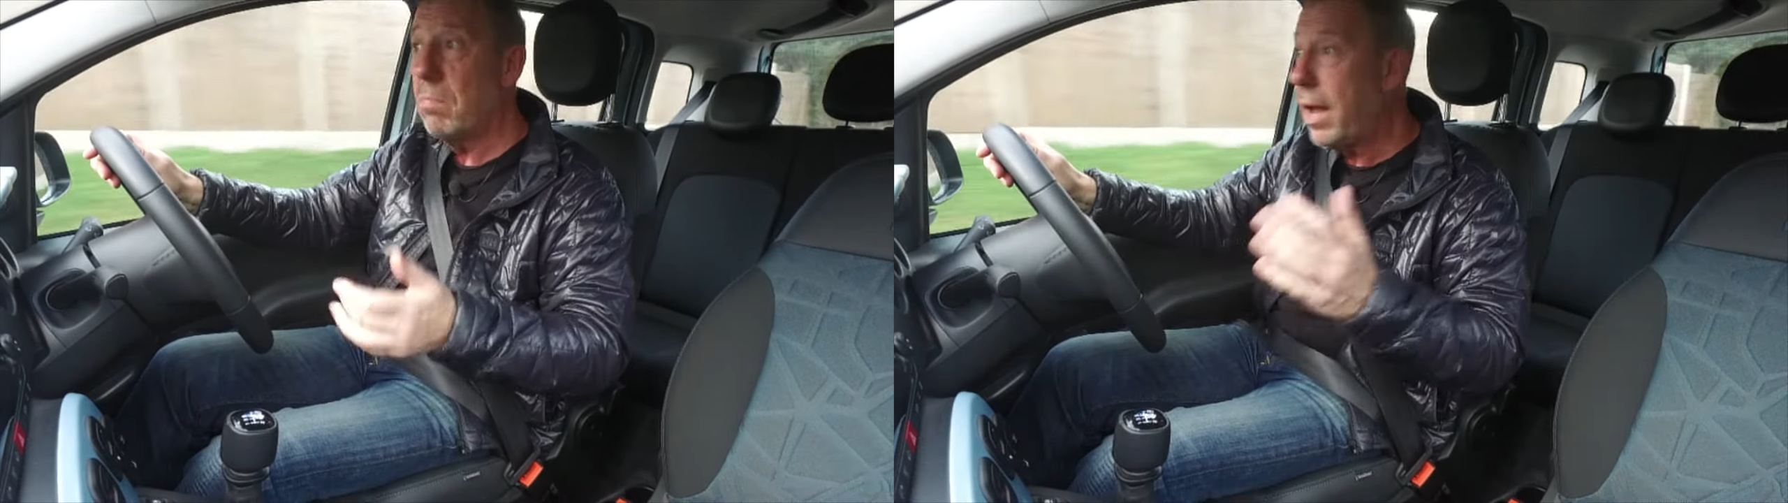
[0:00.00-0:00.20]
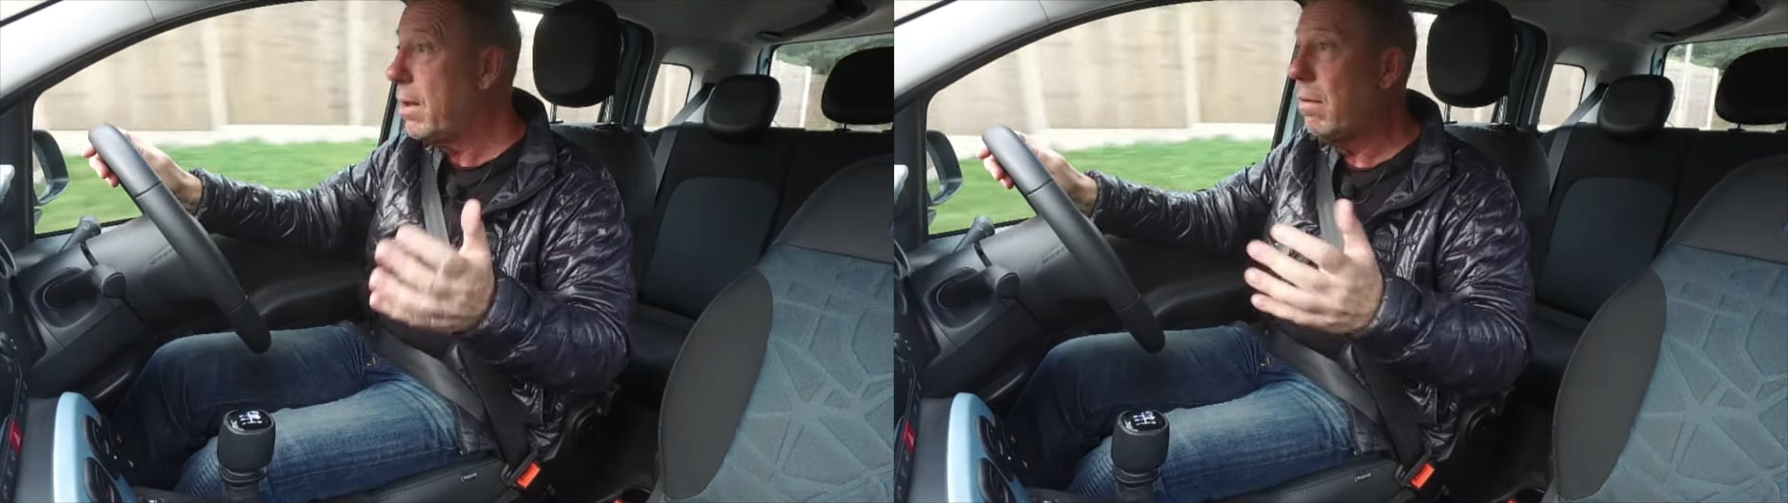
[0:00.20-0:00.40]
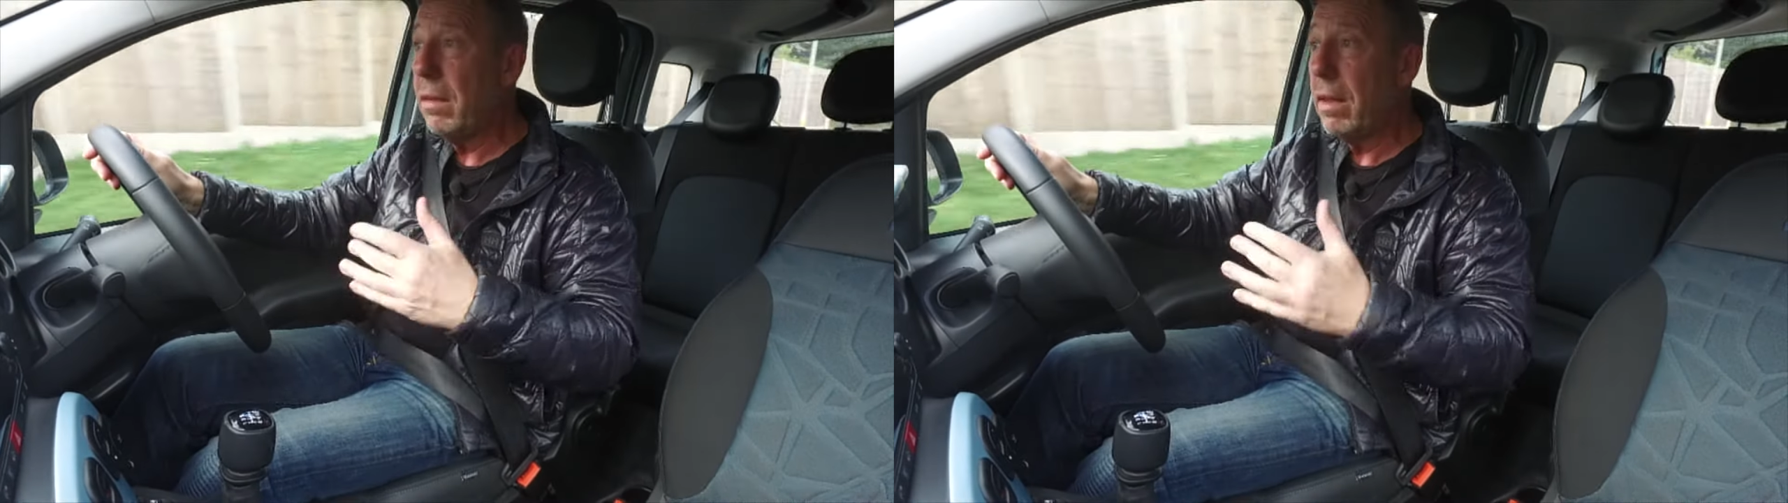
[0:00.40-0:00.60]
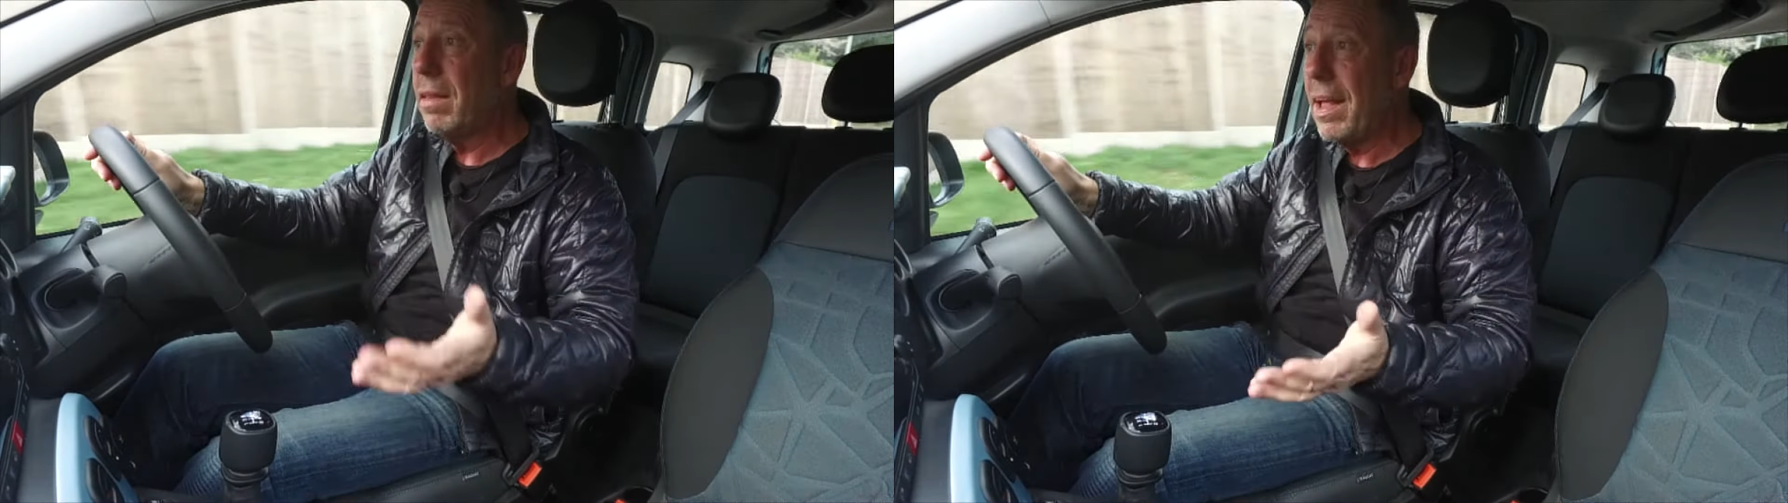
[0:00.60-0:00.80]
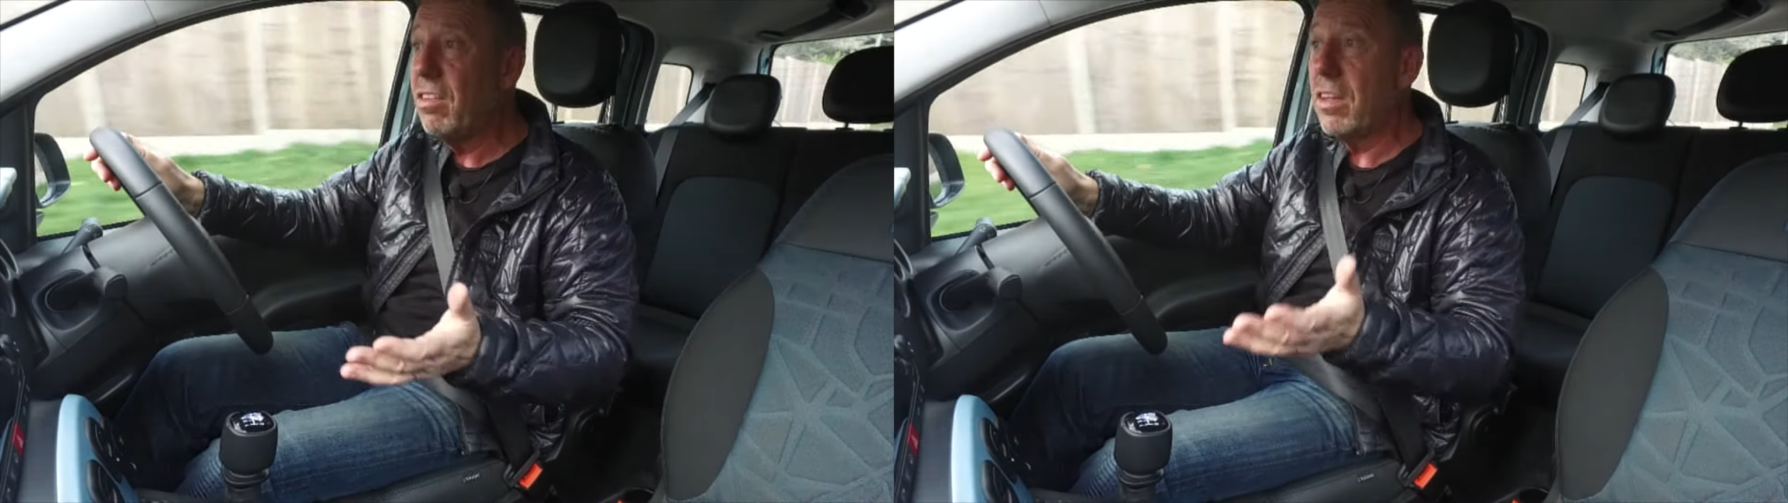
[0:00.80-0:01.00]
And
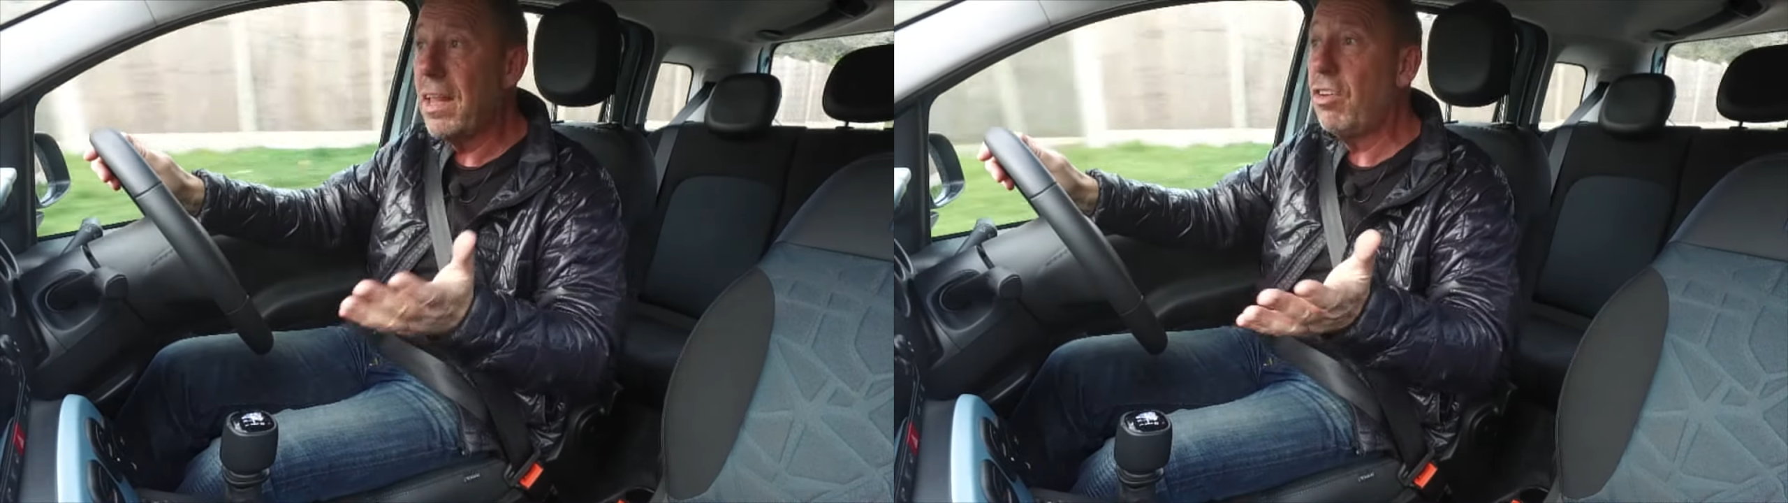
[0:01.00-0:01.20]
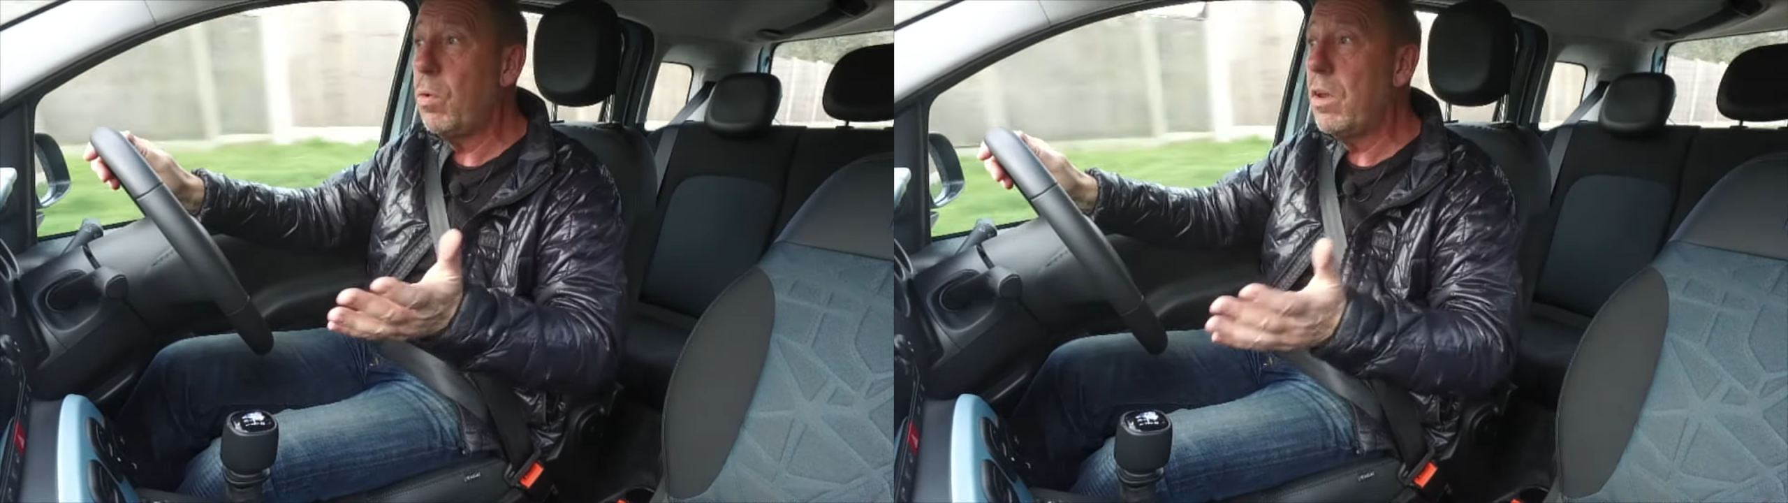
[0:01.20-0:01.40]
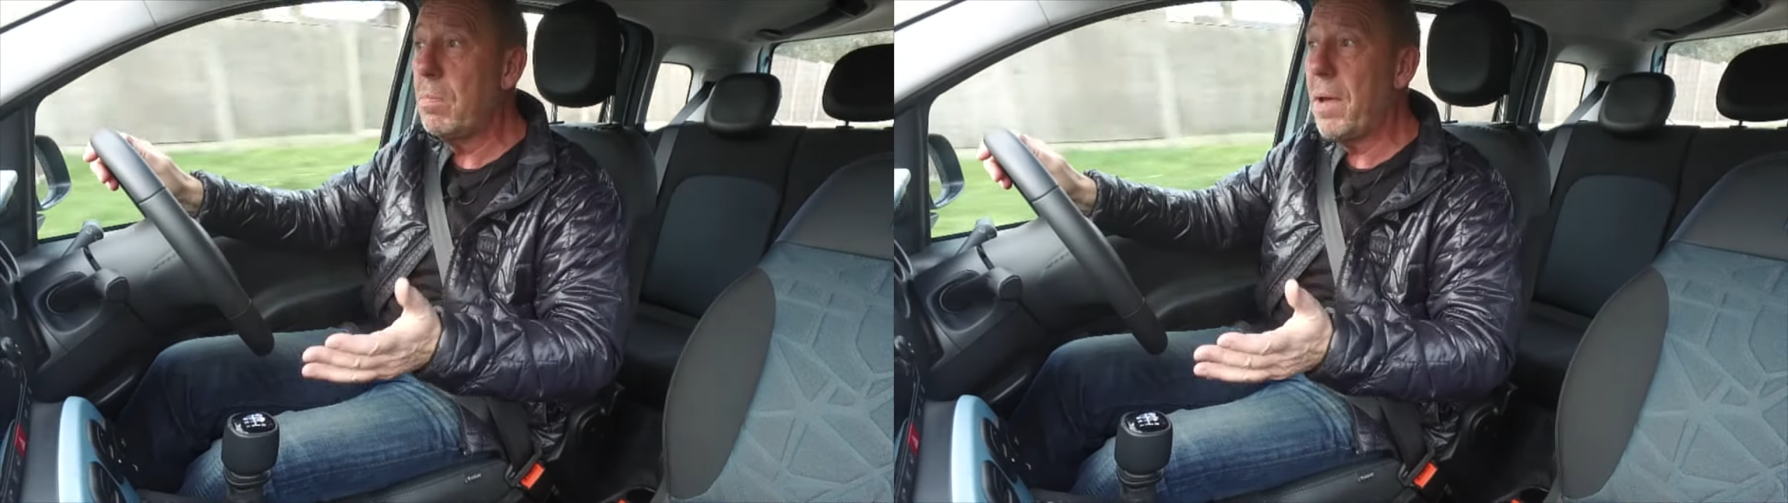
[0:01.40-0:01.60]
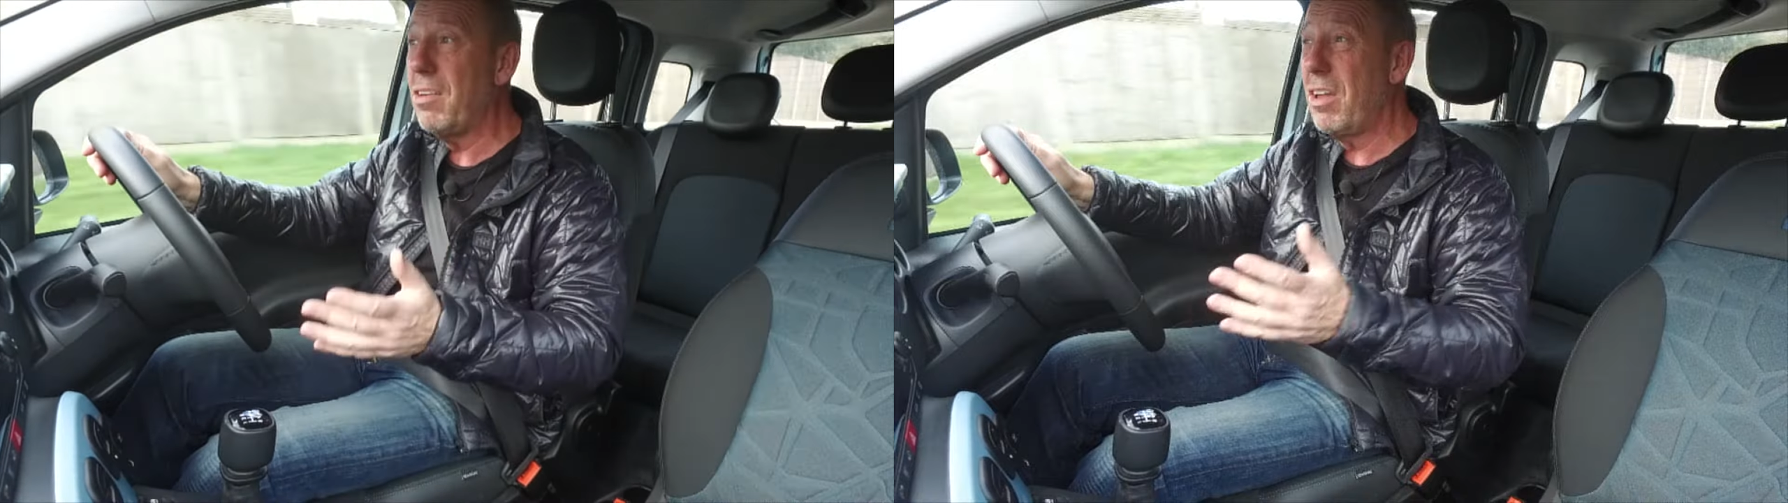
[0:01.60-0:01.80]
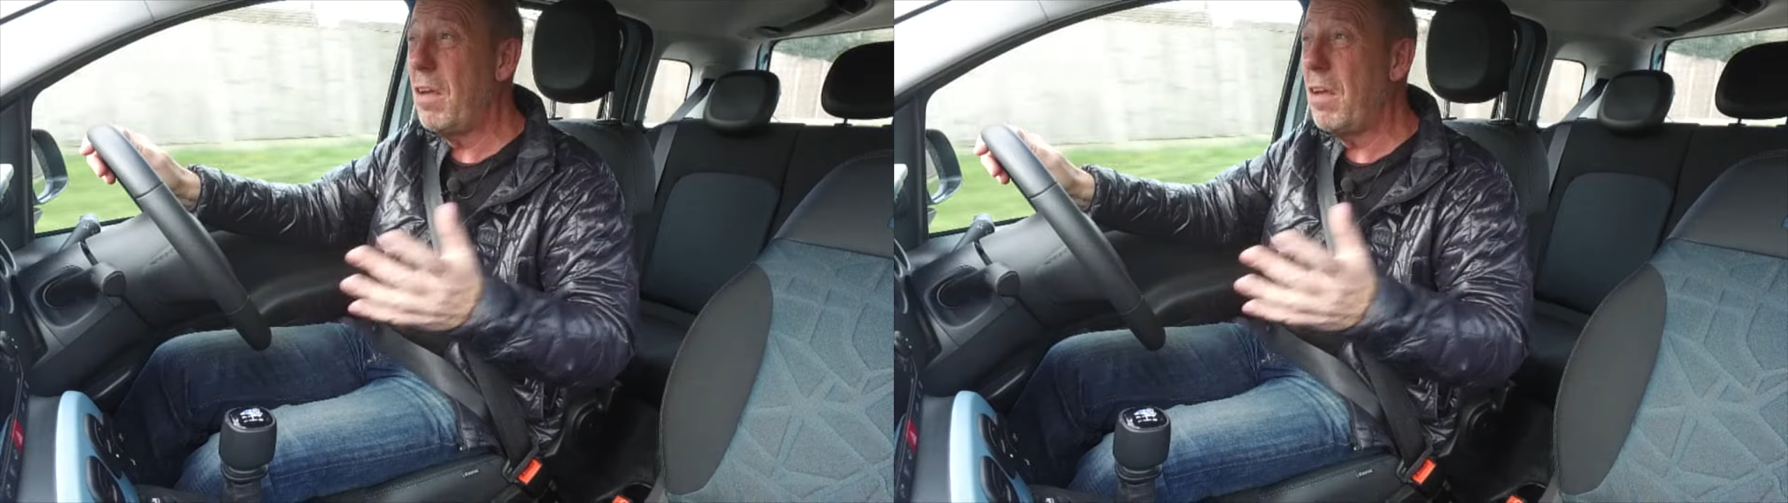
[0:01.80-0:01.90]
that's all it's about.